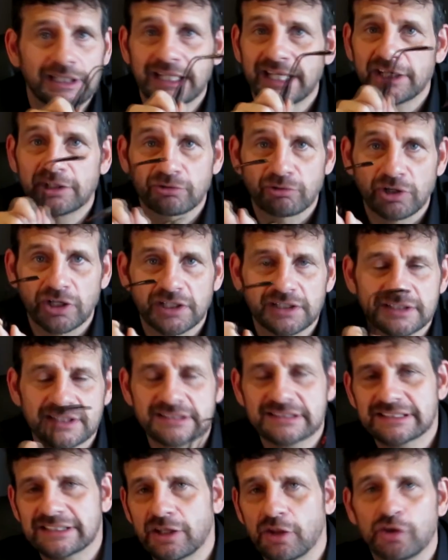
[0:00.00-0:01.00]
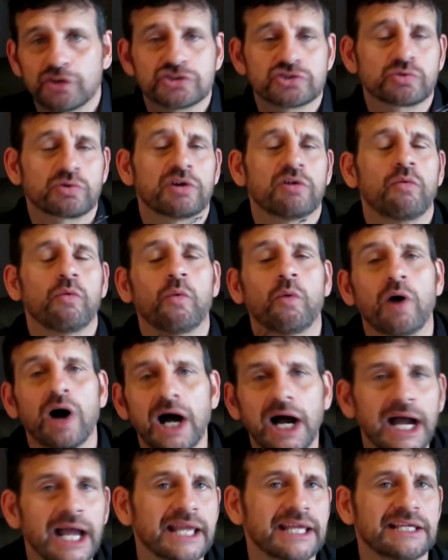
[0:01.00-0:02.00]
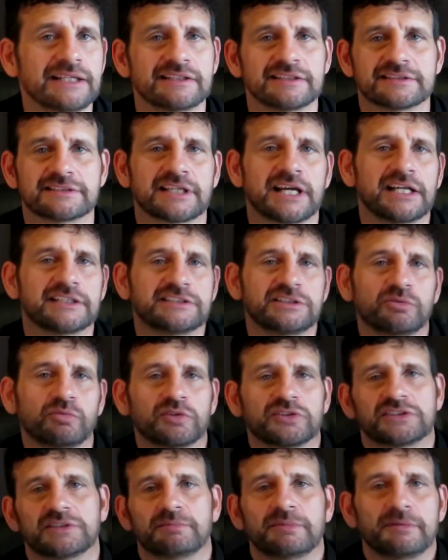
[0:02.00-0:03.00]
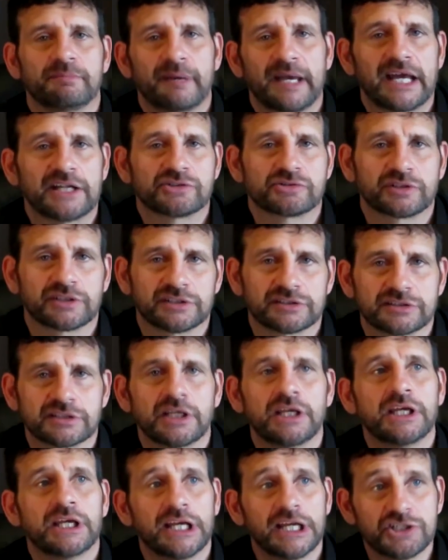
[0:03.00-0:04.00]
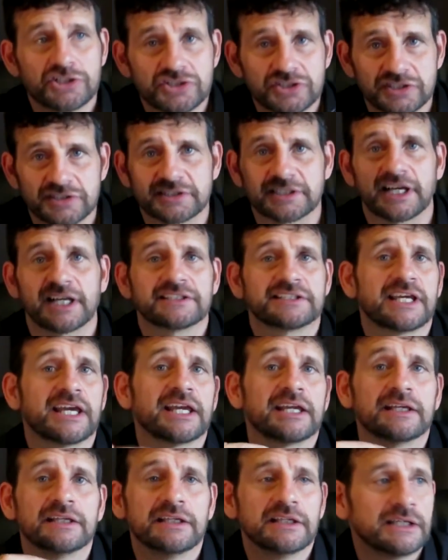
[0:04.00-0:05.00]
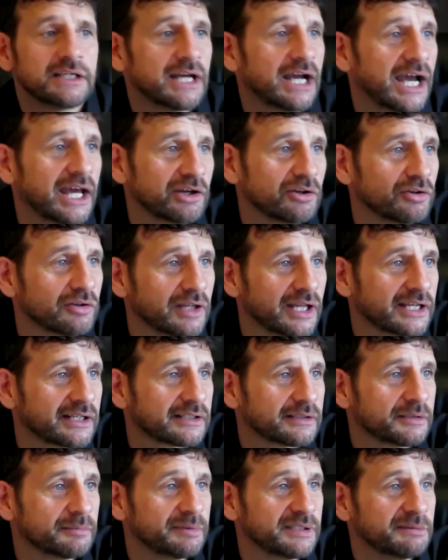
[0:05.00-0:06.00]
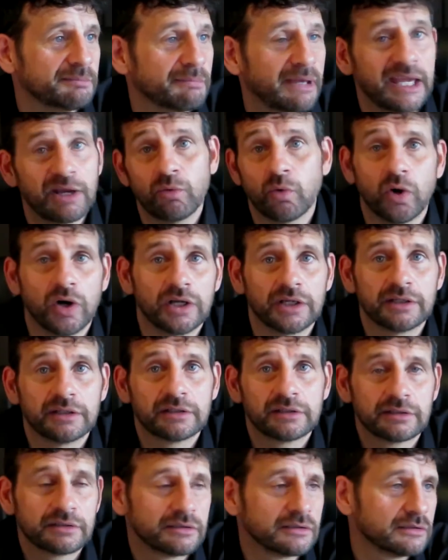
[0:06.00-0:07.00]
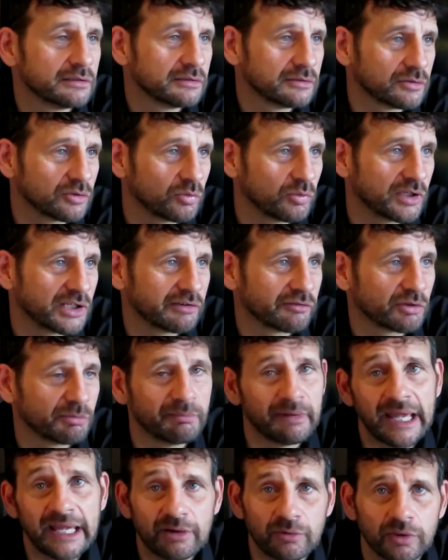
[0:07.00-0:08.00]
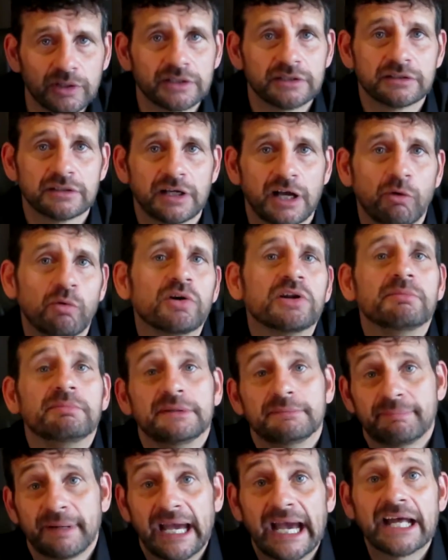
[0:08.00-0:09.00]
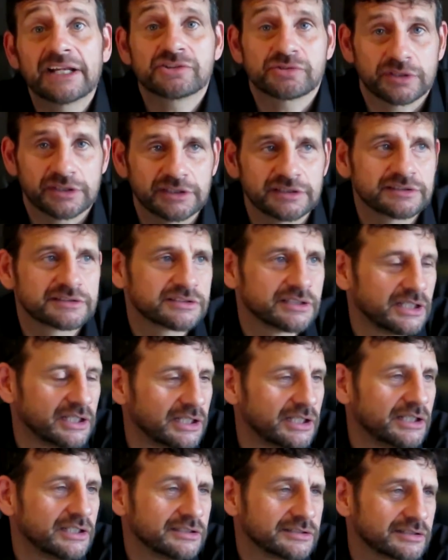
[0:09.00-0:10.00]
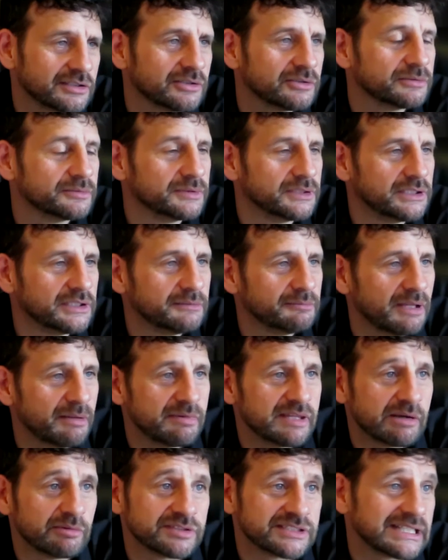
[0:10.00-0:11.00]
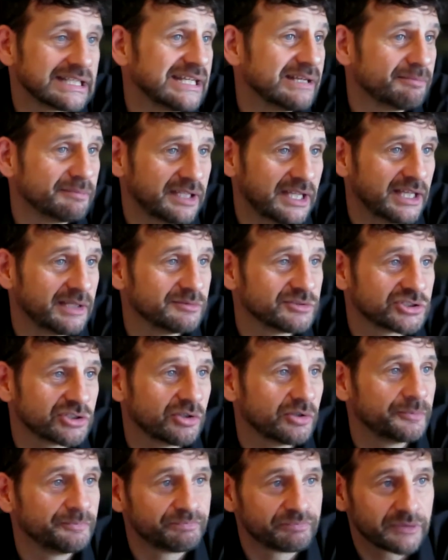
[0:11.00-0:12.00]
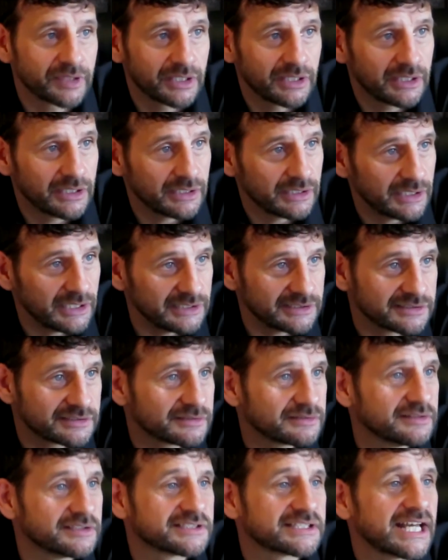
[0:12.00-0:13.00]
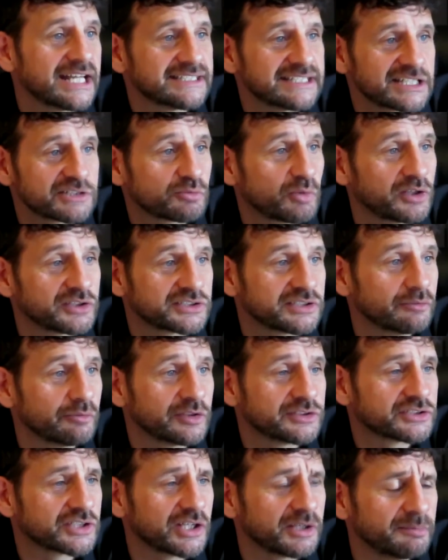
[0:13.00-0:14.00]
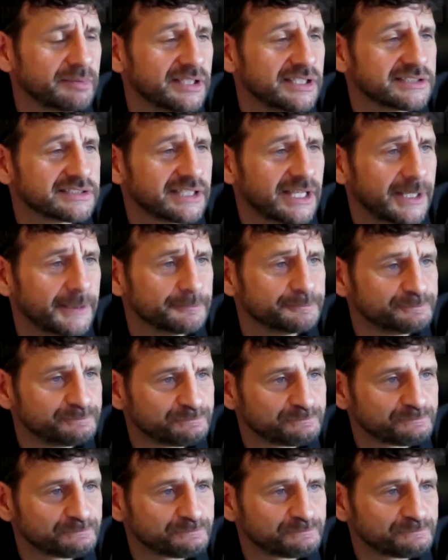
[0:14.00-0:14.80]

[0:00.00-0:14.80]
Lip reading: later on. It doesn't tell the story of why he decides he wants to be Patricus. He just decides, hey, I don't like to be Maewyn or whatever, Maewyn. I want to be Patricus. So maybe that was a hip name. So he decides that's what's going to be his name.